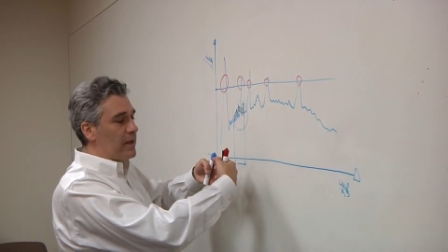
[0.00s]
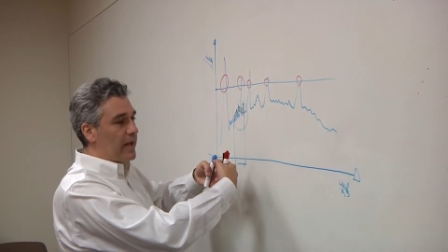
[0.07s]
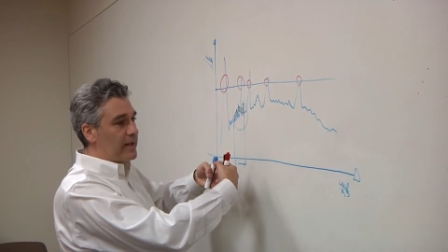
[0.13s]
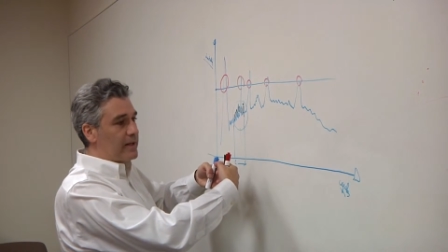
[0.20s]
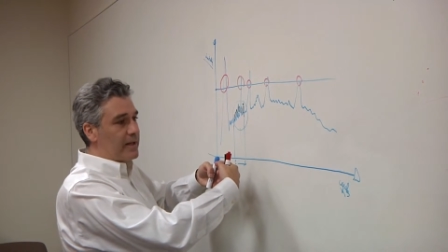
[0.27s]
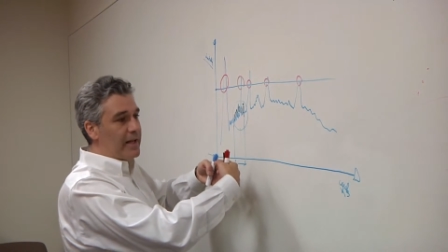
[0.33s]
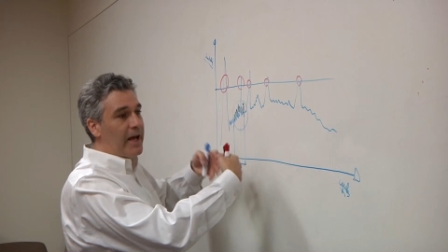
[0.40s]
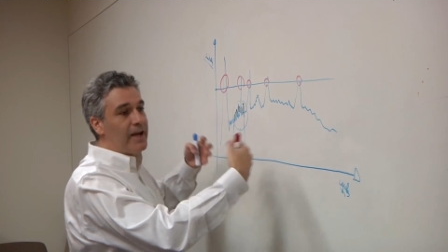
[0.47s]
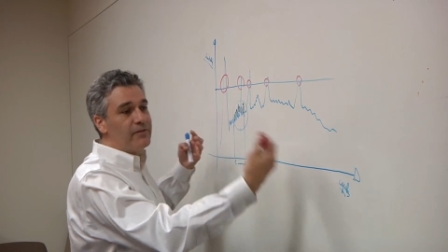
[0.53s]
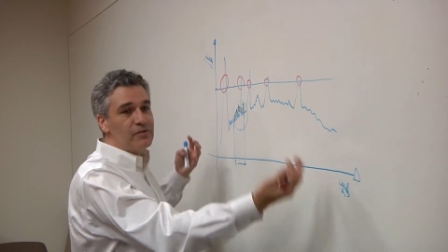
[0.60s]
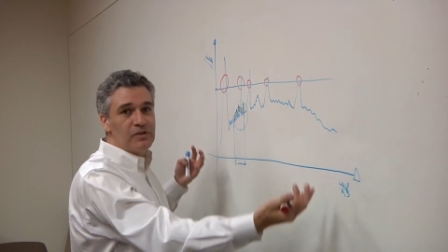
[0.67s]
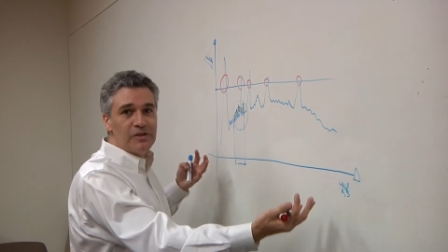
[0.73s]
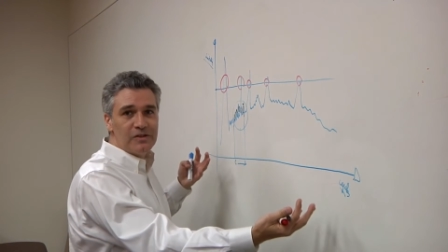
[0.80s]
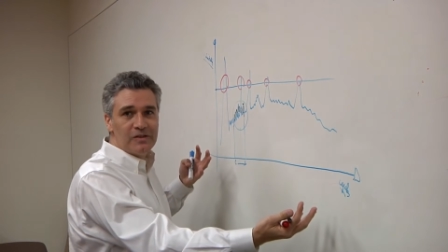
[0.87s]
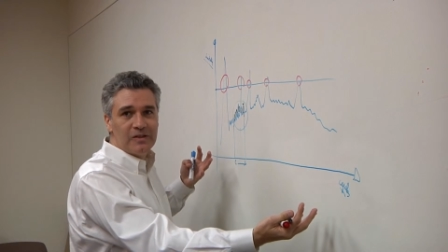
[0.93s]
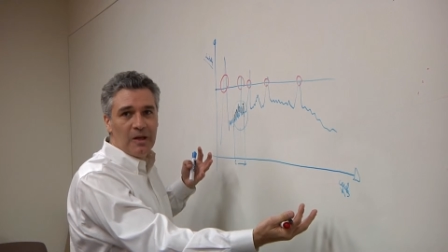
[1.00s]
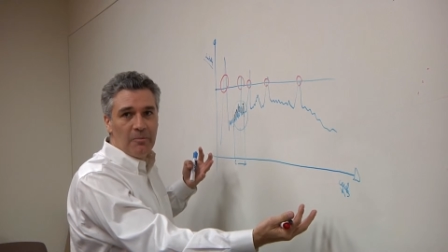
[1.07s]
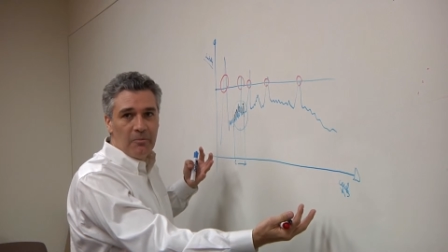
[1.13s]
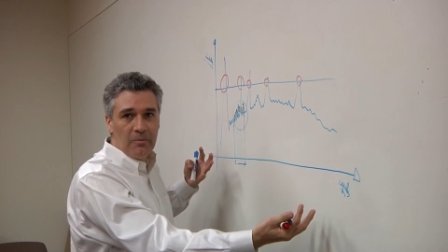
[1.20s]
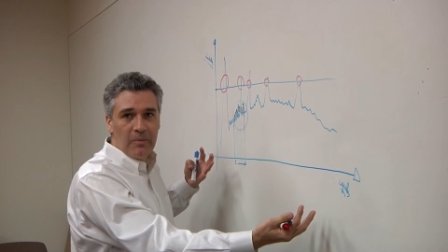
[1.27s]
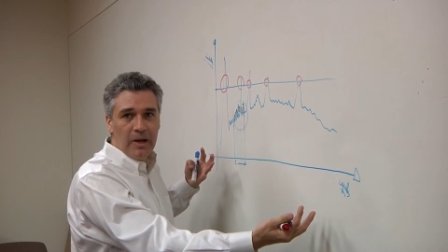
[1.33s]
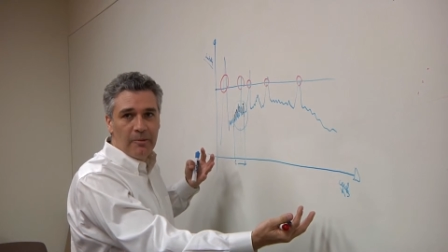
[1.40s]
like live
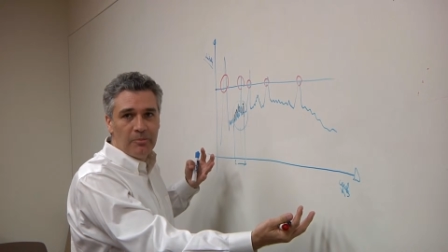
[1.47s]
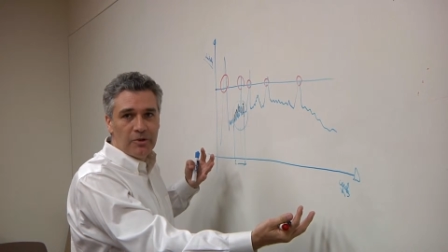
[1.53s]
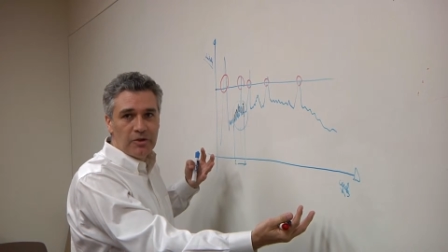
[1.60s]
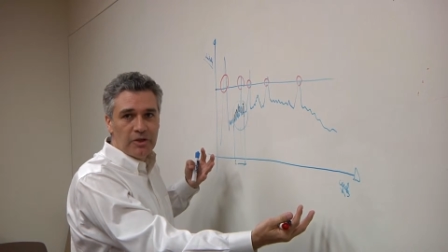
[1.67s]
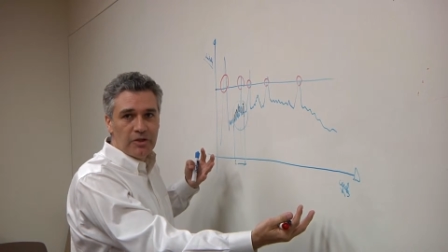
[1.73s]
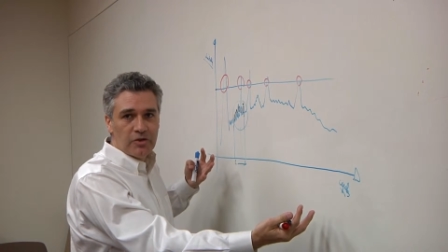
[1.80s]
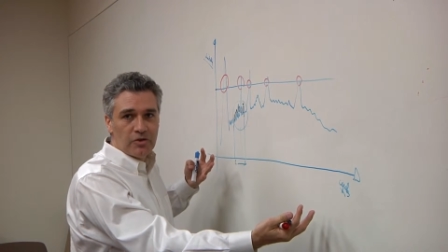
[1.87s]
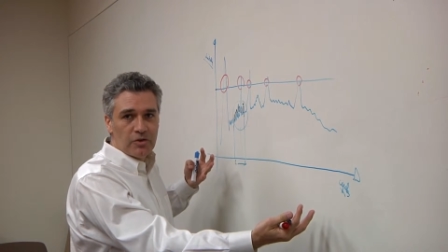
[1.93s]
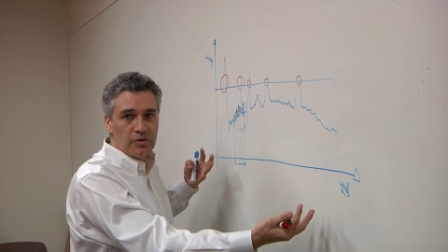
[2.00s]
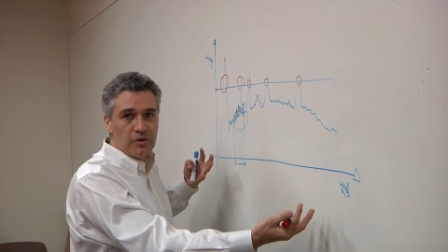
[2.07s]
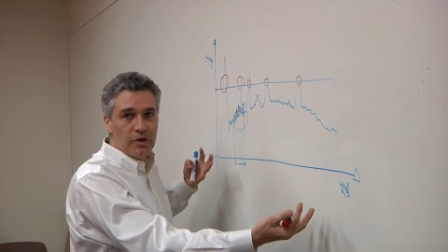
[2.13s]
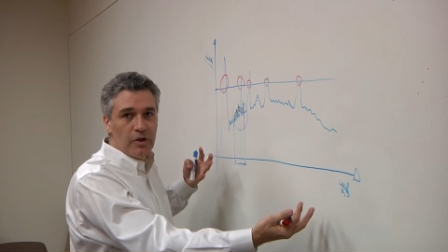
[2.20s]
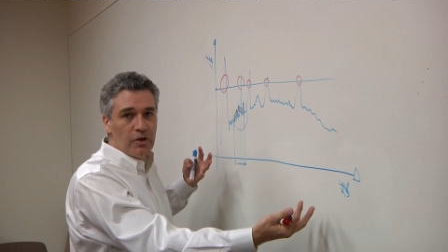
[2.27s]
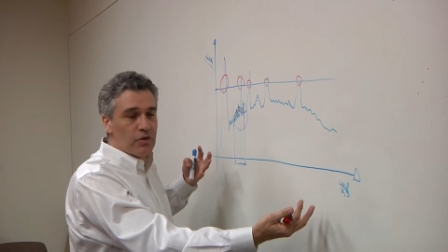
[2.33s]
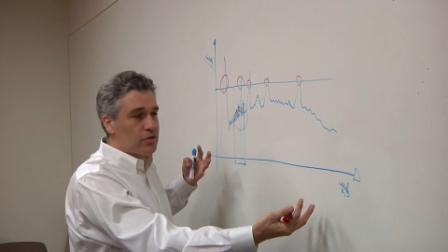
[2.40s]
system application.